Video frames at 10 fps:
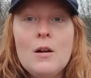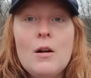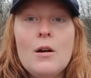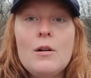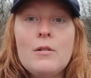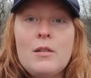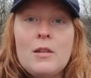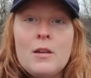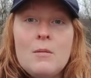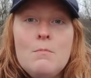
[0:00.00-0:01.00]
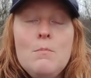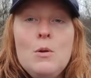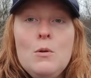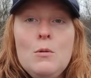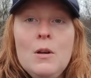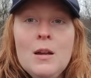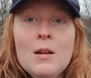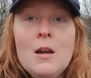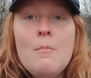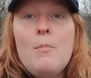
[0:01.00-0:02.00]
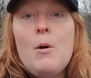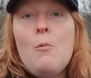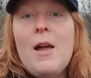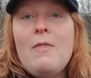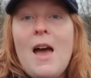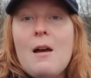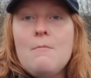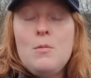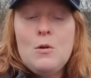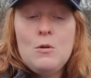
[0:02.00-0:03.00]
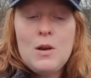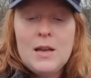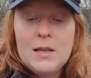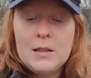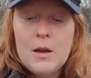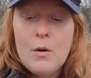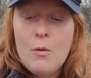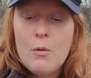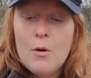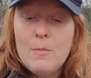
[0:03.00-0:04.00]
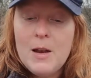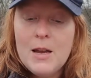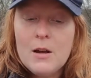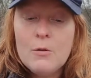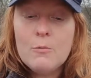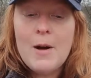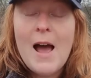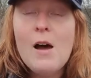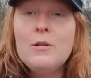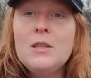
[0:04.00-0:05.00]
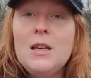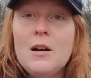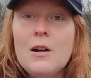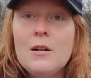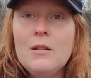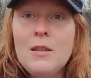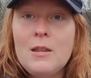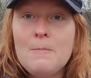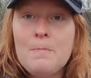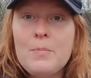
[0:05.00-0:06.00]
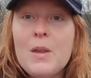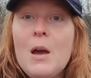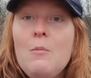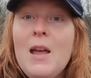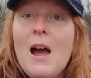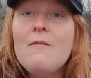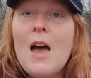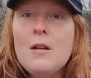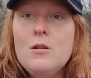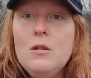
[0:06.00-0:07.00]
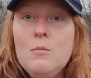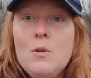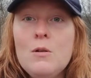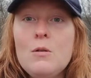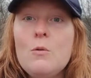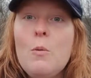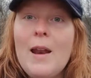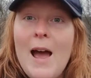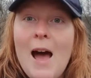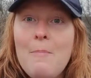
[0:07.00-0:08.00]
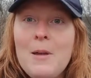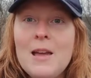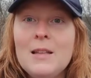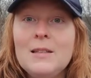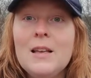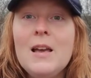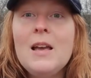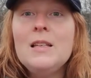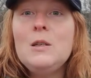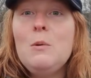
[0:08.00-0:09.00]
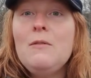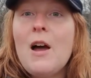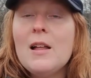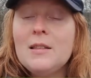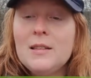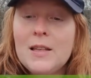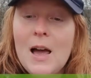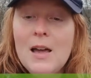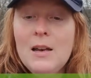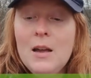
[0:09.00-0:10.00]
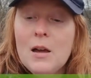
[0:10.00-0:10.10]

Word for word: earth, moon, but when that moon is orbiting around the earth and we have that new moon, what happens is that we've got sun,